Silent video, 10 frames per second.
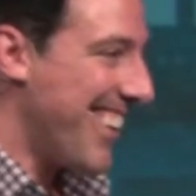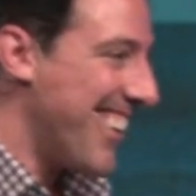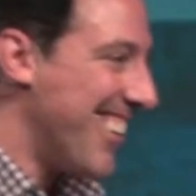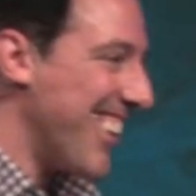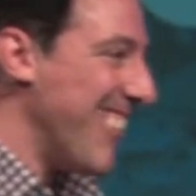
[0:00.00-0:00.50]

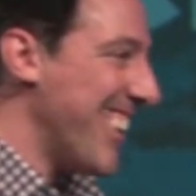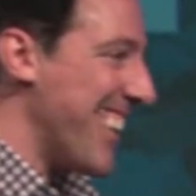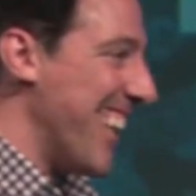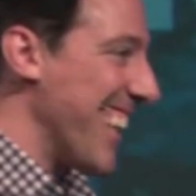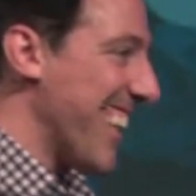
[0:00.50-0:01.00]
You know what I
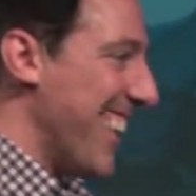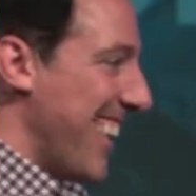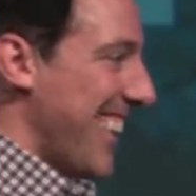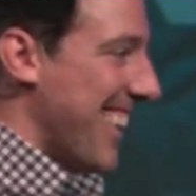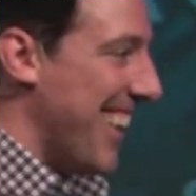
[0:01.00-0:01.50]
mean? Like,
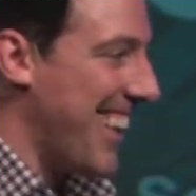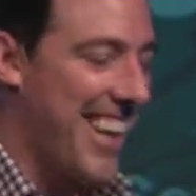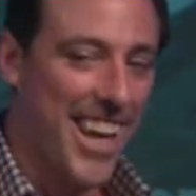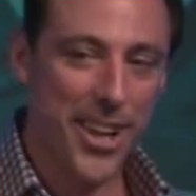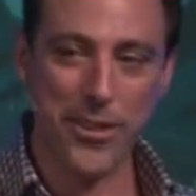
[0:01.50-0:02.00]

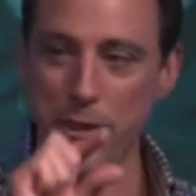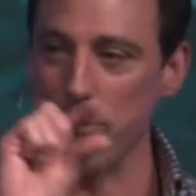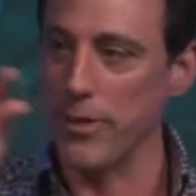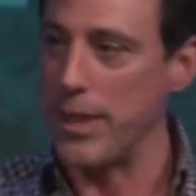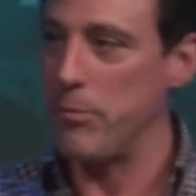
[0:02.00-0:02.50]

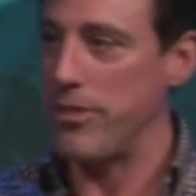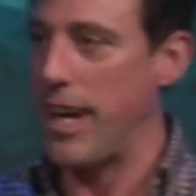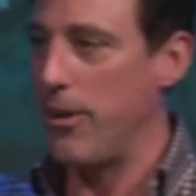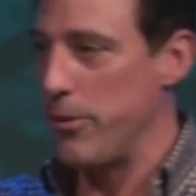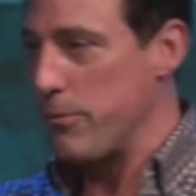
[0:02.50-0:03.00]
Heather reams
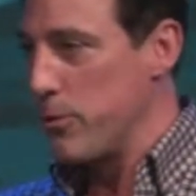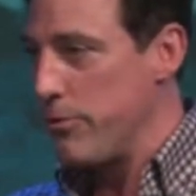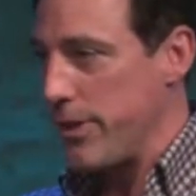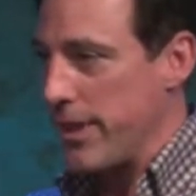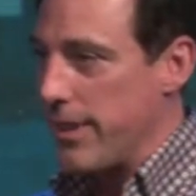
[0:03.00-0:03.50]
out the
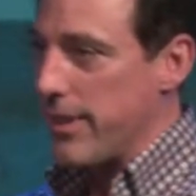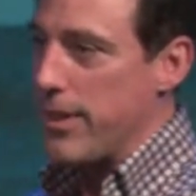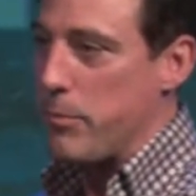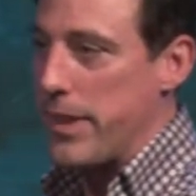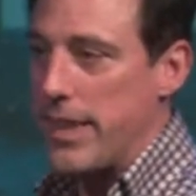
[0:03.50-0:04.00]
roofing
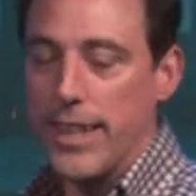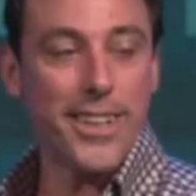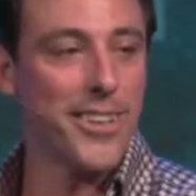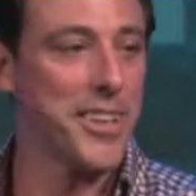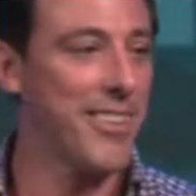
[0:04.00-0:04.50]
company.
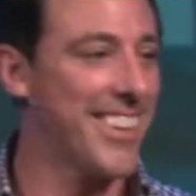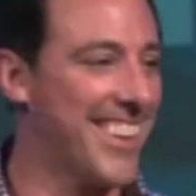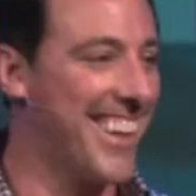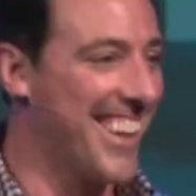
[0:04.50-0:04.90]
You know what I mean?